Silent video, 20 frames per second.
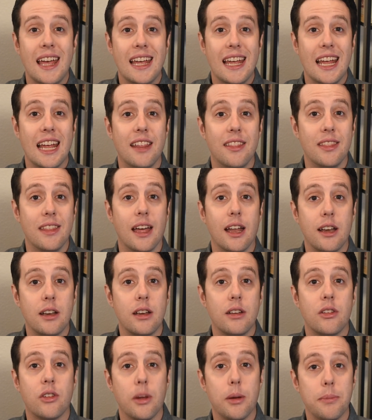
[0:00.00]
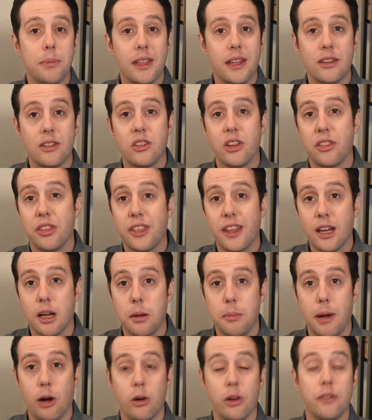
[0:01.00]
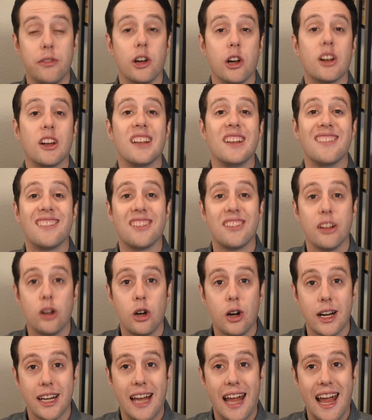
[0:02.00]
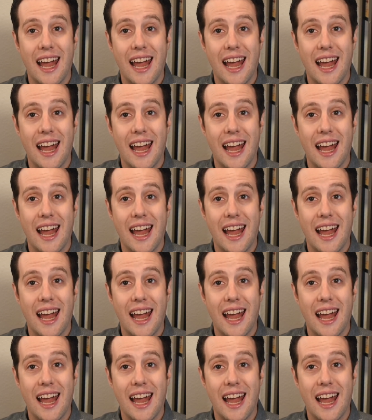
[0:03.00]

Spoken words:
and then some things to think about if you're considering